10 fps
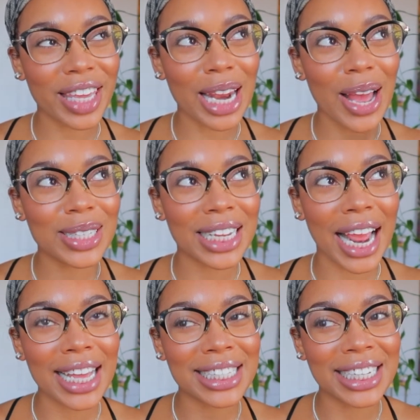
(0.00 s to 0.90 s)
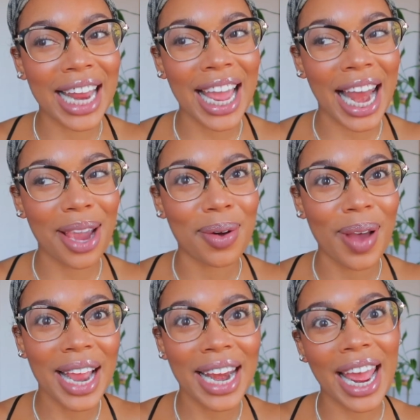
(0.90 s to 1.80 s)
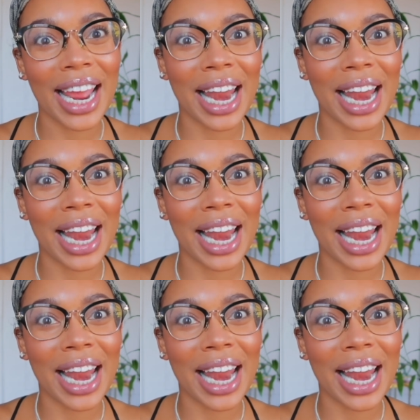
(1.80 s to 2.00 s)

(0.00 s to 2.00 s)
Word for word: You know, today is the day. Like, why not?